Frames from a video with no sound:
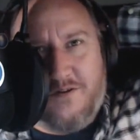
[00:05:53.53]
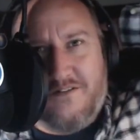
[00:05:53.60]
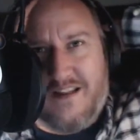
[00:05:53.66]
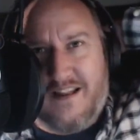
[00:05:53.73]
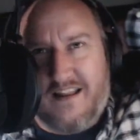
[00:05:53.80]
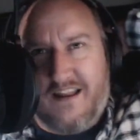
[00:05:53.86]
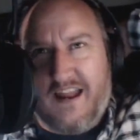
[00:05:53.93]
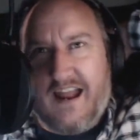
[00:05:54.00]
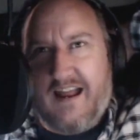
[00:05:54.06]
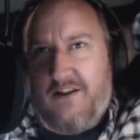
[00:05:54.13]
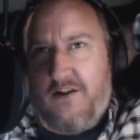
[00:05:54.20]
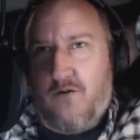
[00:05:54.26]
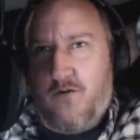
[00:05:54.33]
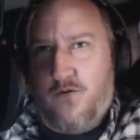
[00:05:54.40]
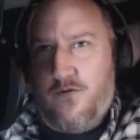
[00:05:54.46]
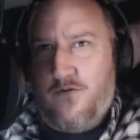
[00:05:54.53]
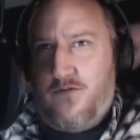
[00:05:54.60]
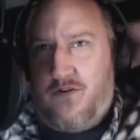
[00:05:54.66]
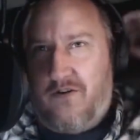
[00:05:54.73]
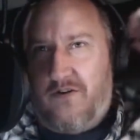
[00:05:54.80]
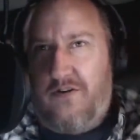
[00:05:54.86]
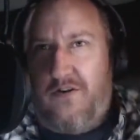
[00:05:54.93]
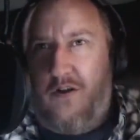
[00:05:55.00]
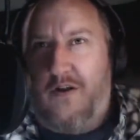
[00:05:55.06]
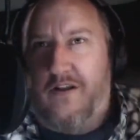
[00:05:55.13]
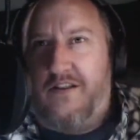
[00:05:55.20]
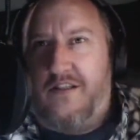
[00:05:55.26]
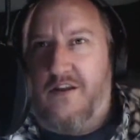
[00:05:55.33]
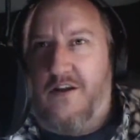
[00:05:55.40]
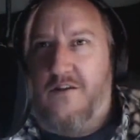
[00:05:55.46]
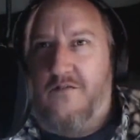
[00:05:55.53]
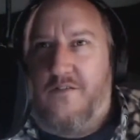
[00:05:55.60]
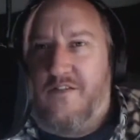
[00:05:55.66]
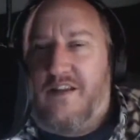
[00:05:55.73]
It's not like you had to go into the office.